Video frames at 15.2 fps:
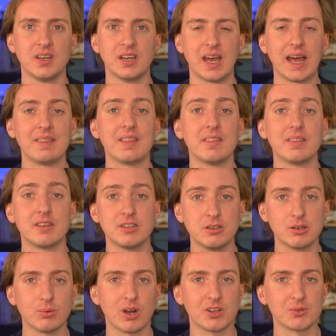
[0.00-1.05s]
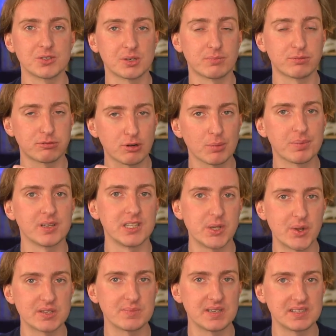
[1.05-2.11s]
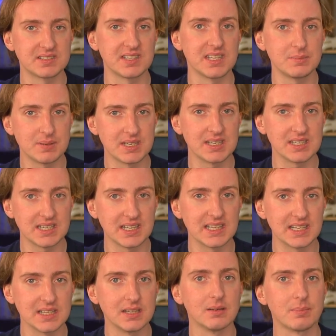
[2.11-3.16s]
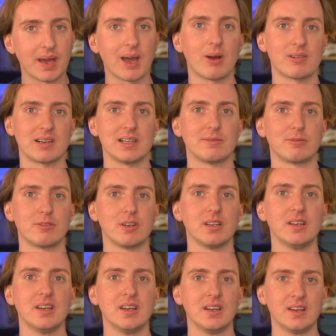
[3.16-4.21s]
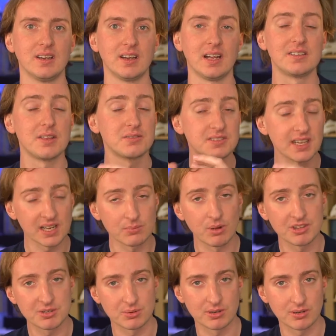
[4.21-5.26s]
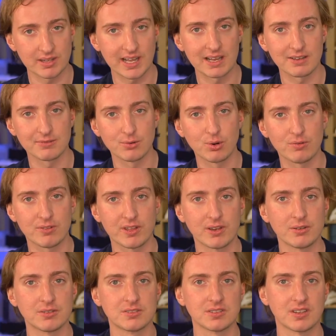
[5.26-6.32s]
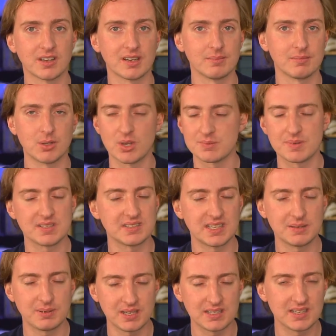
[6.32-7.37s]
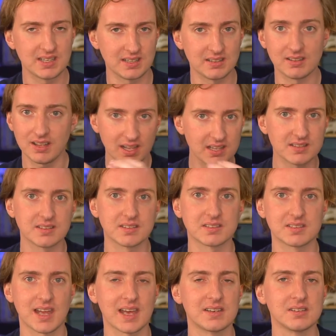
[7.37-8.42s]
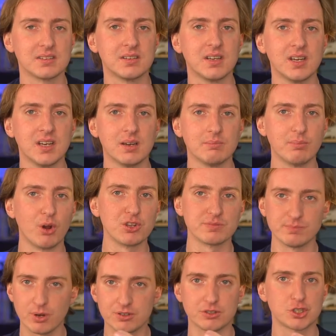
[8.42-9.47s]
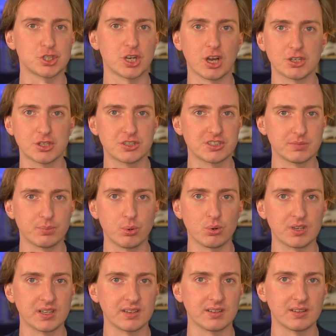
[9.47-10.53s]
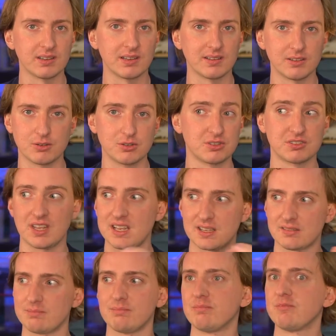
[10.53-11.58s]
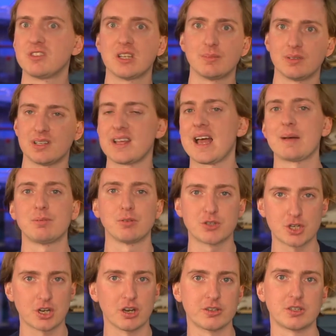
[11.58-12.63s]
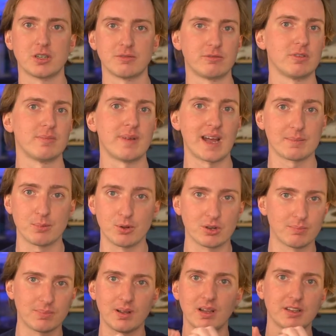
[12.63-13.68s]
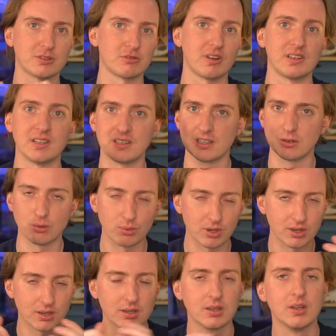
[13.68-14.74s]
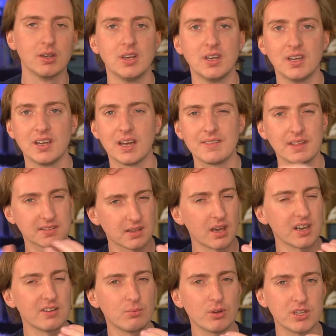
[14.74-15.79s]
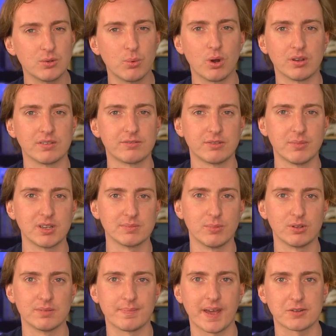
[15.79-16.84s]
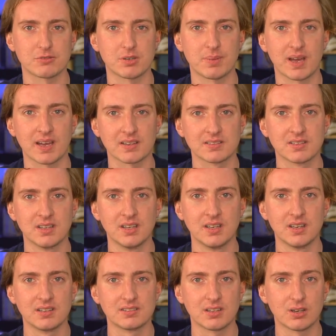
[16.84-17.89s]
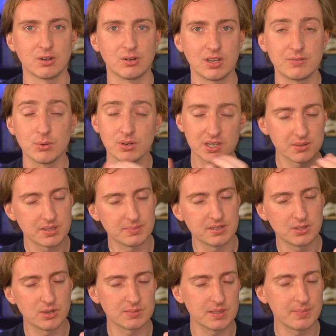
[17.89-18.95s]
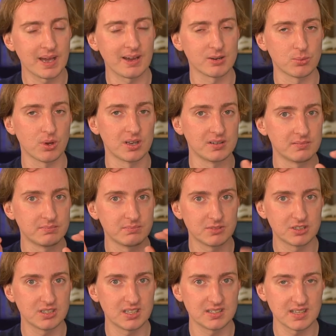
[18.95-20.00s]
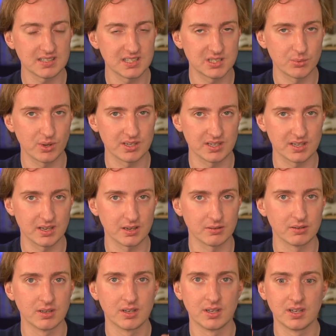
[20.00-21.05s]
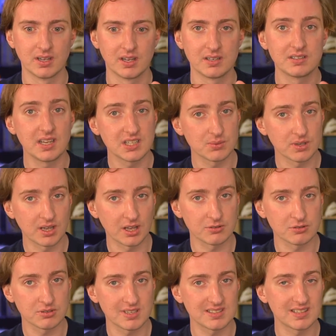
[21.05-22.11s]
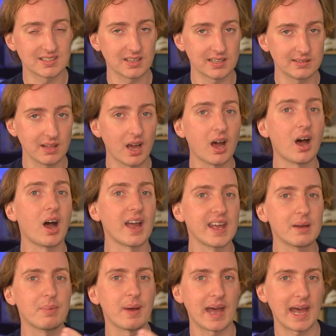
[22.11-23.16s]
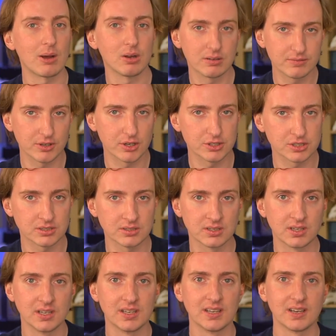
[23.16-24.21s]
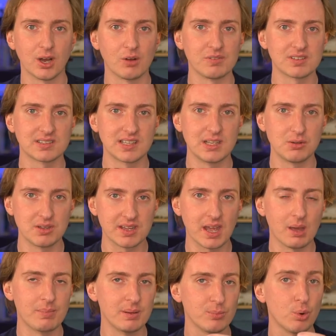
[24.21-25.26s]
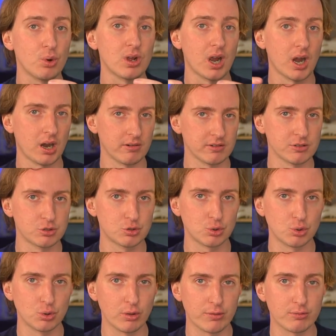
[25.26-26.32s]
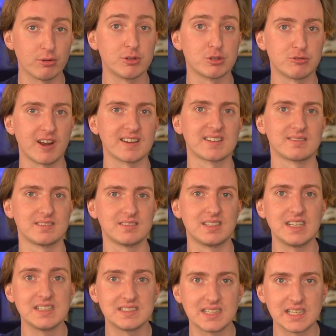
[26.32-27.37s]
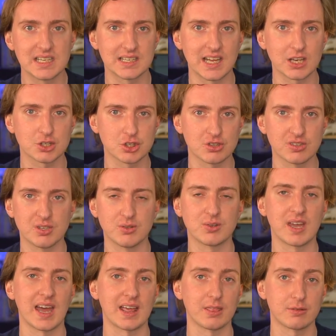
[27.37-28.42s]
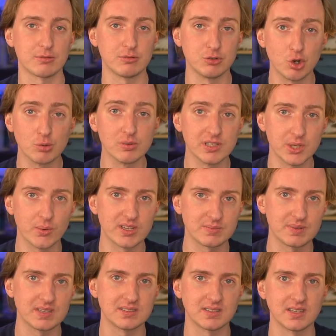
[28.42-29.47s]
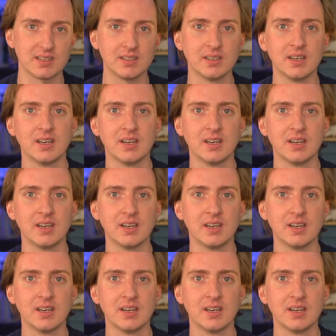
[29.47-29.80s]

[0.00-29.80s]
and then the newer ones, which are proper USB-C PD power delivery. It's those second ones you want to look out for for those. Um, USB-C PD is the standard. Most modern chargers support it. You can just take, a, for example, an Apple charger for a MacBook, plug it straight in, it'll work. And that's kind of what you want for most modern battery packs. So if you want a USB-powered one, TS80 is the way to go. TS100 is the slightly higher power version. Obviously, you can get a bit more current draw through a direct DC connection than you can through normal USB-C.